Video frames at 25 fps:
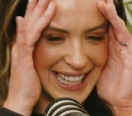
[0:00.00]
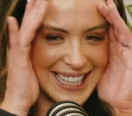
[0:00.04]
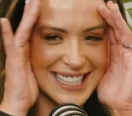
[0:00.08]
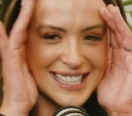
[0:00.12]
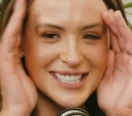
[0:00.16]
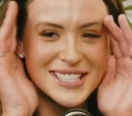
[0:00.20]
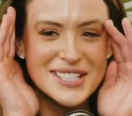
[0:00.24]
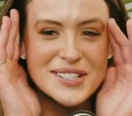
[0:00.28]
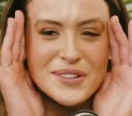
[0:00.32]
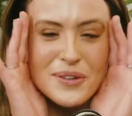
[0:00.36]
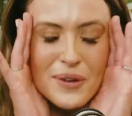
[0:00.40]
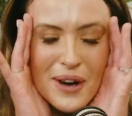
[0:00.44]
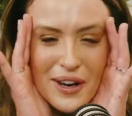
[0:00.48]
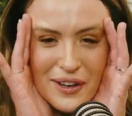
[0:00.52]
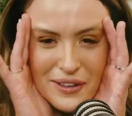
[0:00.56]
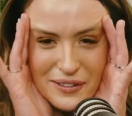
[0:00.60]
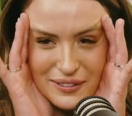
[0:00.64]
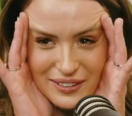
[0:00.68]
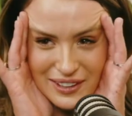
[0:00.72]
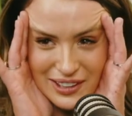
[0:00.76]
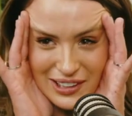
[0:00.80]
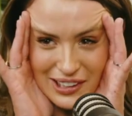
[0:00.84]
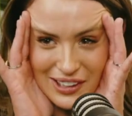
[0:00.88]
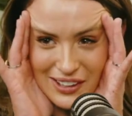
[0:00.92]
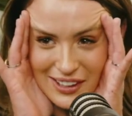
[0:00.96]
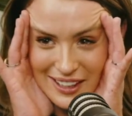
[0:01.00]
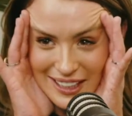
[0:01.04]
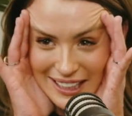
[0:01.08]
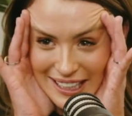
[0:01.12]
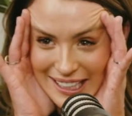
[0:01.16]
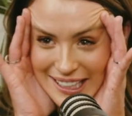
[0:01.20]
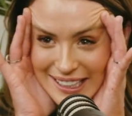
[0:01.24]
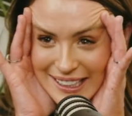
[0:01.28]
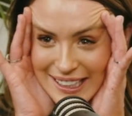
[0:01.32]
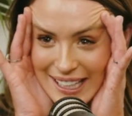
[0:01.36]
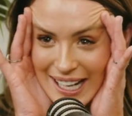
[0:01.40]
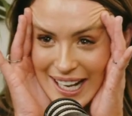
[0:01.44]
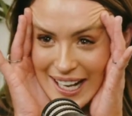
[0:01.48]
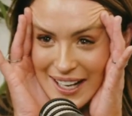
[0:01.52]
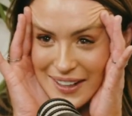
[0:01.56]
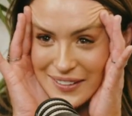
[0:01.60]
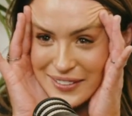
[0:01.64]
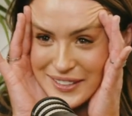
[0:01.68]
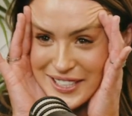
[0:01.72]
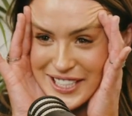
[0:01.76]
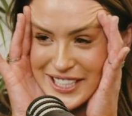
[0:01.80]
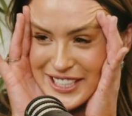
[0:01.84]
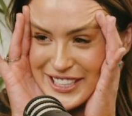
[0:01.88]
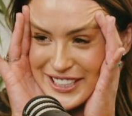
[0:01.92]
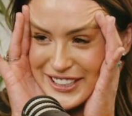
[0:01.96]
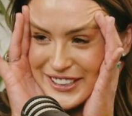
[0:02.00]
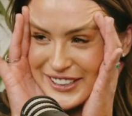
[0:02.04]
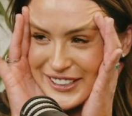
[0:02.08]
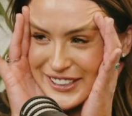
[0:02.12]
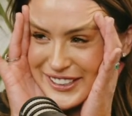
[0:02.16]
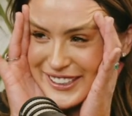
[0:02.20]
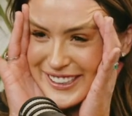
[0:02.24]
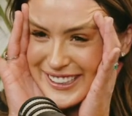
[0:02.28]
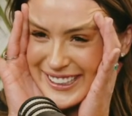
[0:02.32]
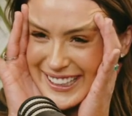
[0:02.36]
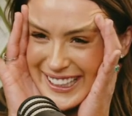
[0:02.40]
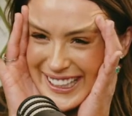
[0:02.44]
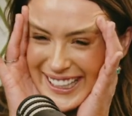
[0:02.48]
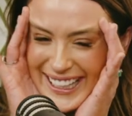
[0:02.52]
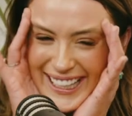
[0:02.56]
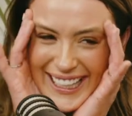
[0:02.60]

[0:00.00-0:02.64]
It's 12 o'clock in the afternoon. Well, I